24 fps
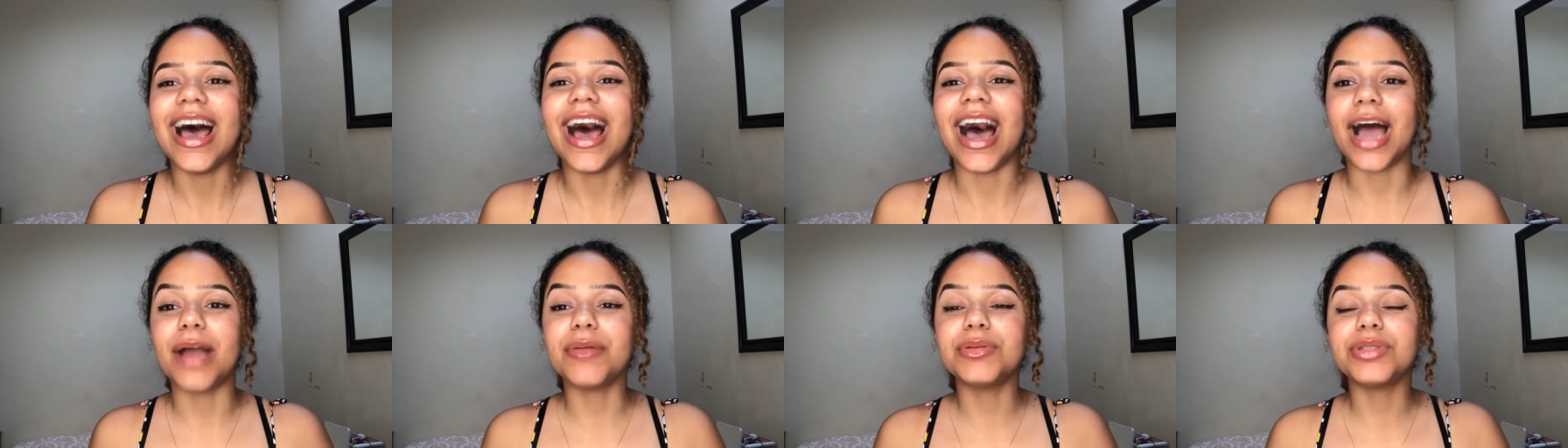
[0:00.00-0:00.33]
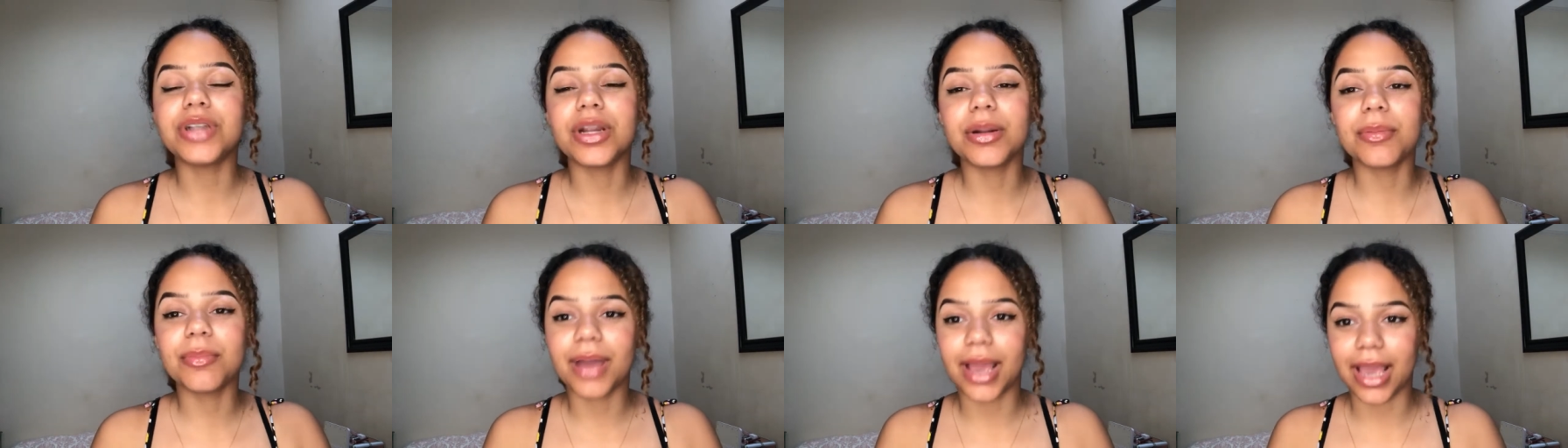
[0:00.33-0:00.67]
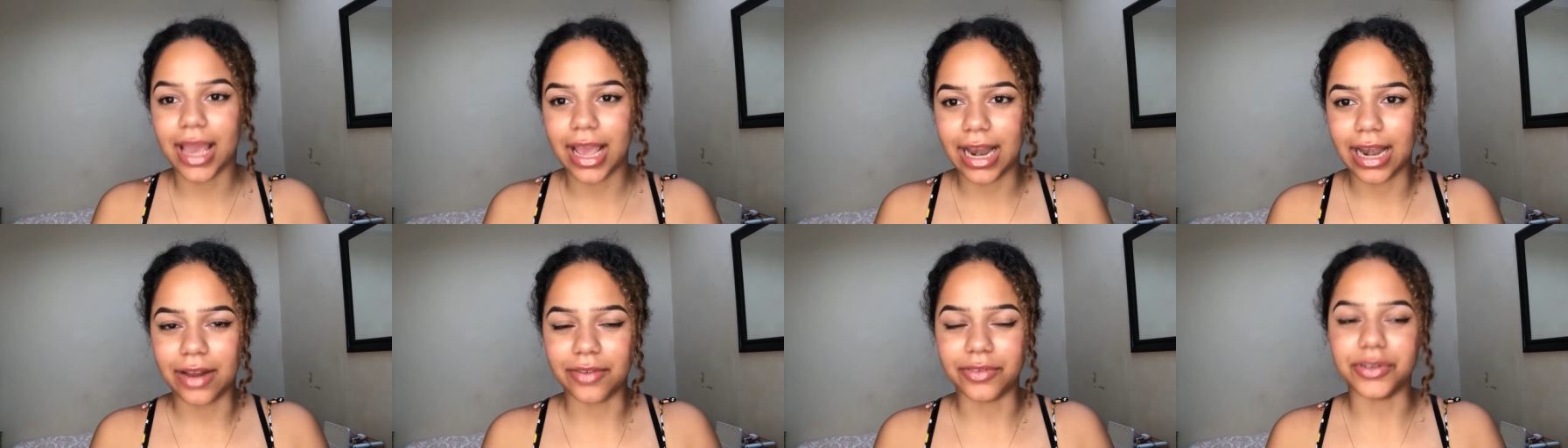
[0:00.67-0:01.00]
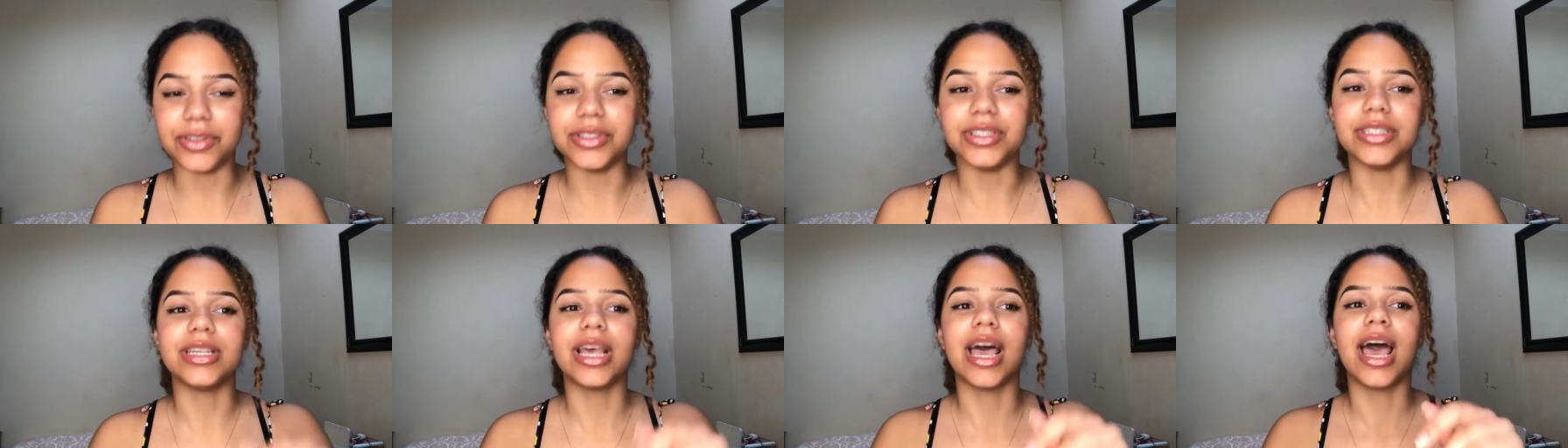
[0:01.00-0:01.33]
I'm starting my
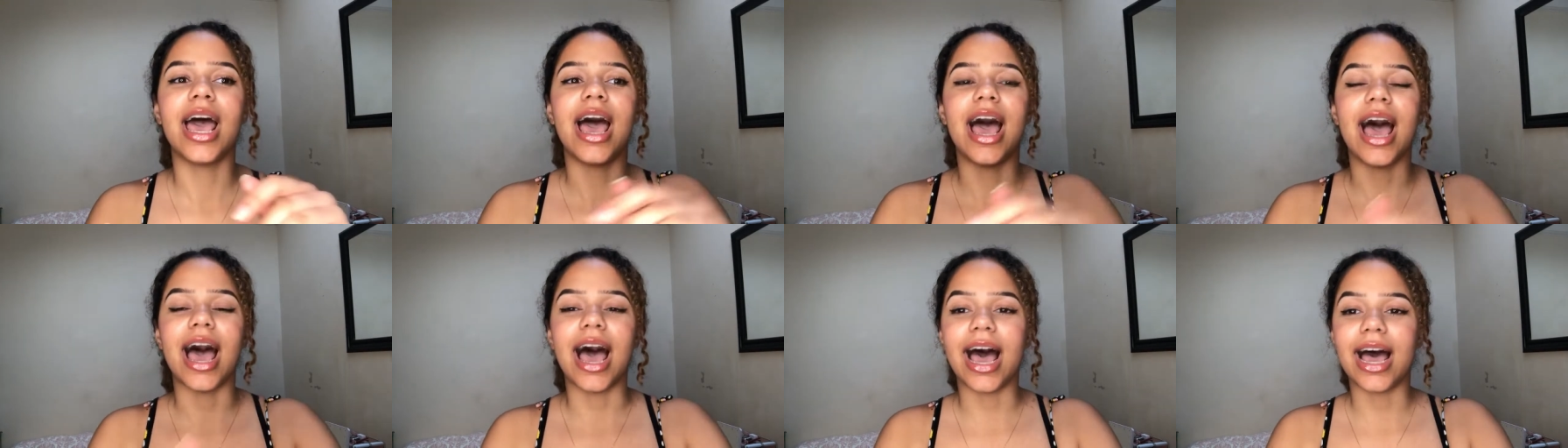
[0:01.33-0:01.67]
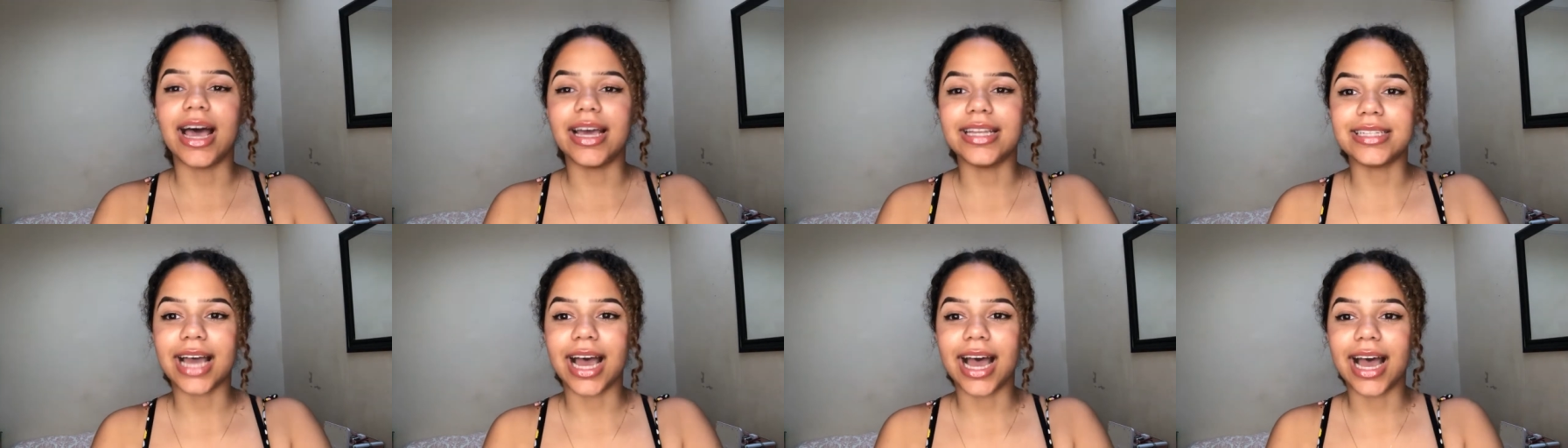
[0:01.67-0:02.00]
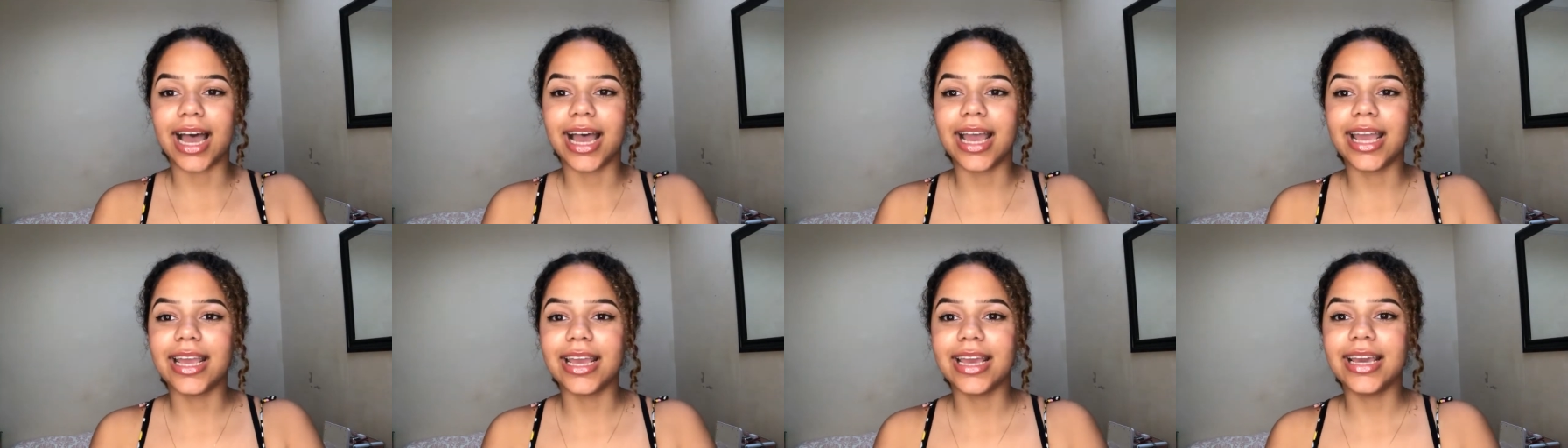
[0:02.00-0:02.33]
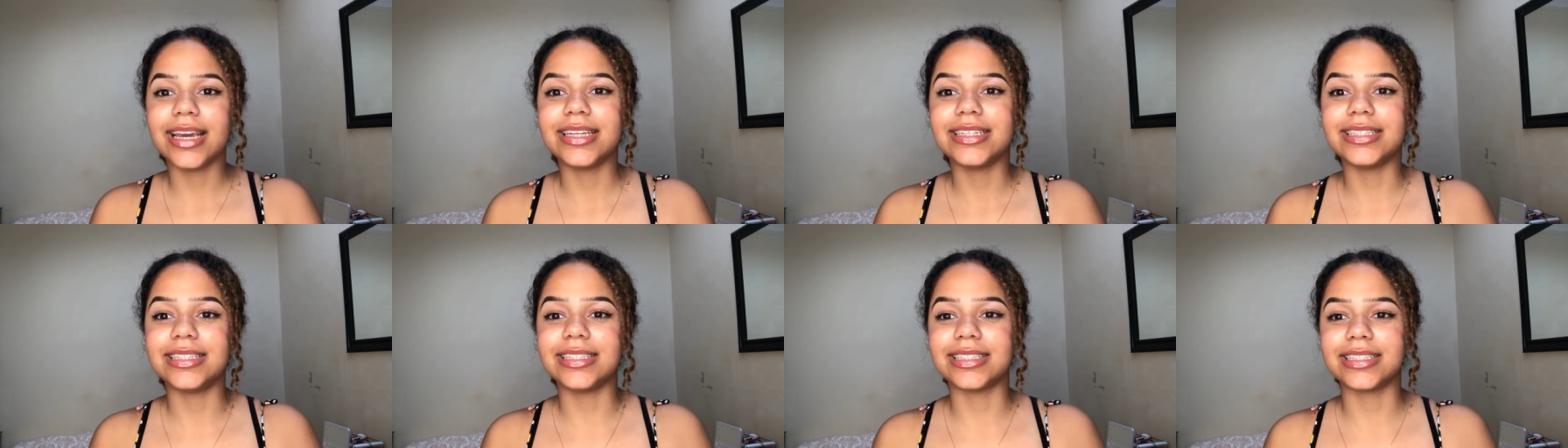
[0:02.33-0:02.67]
A-levels, and I
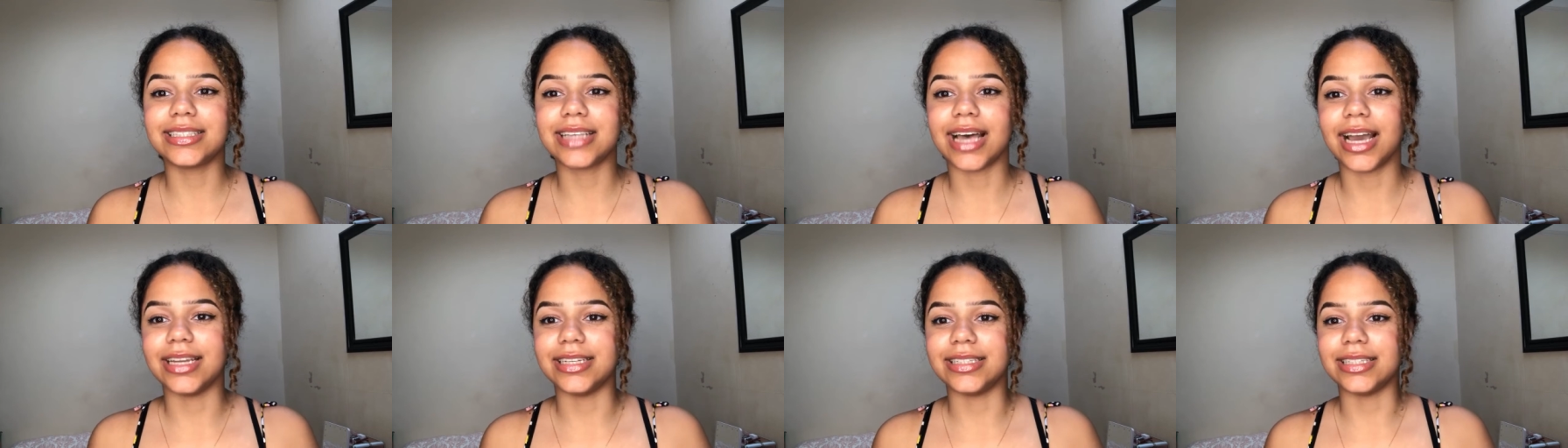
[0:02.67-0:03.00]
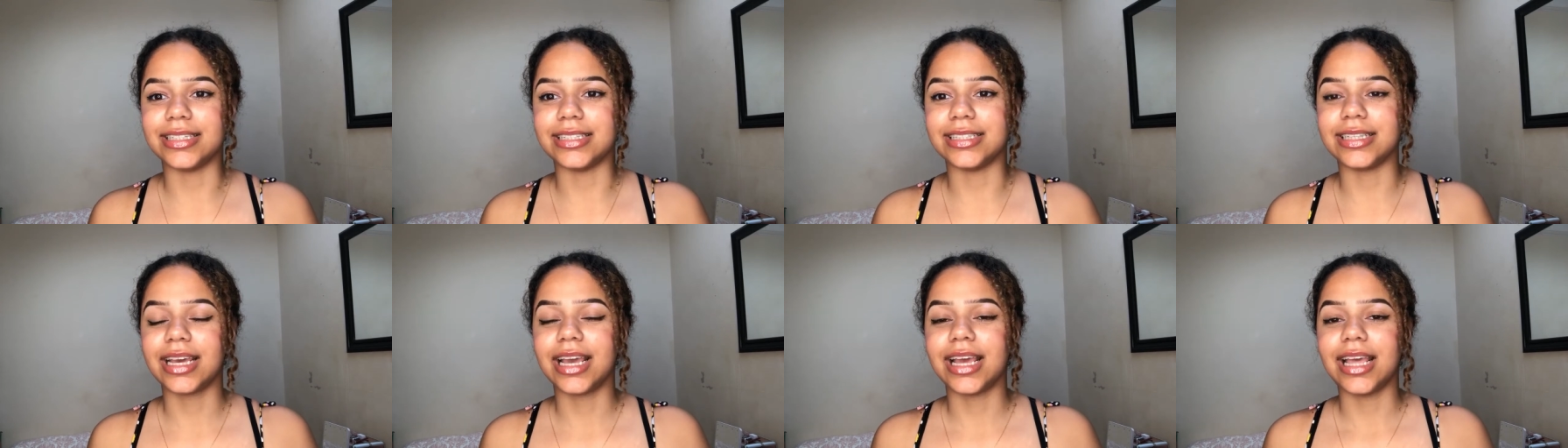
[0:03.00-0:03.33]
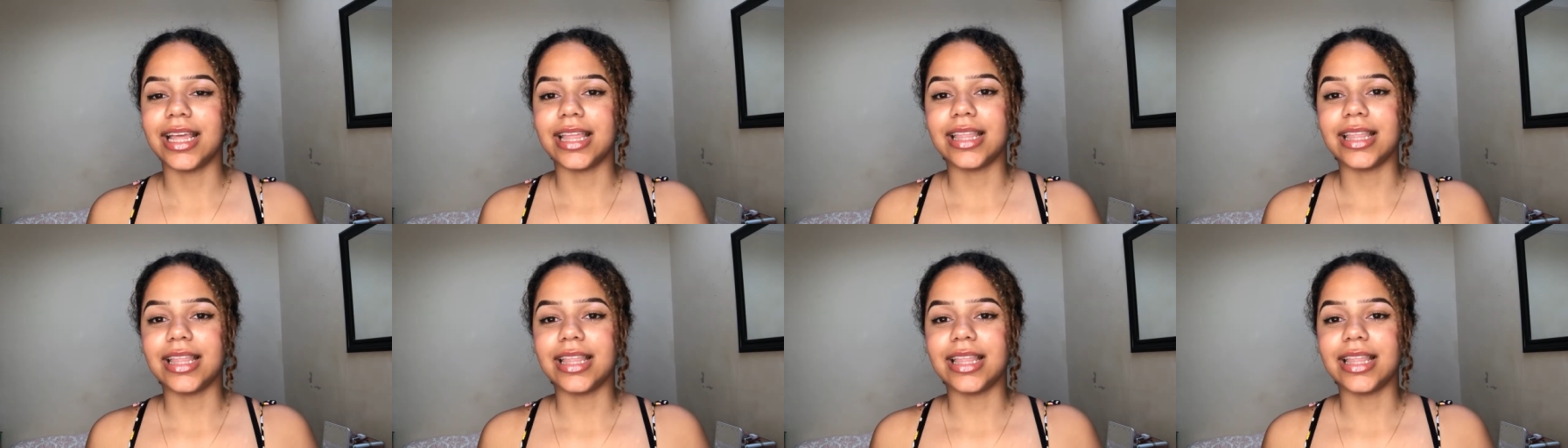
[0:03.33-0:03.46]
decided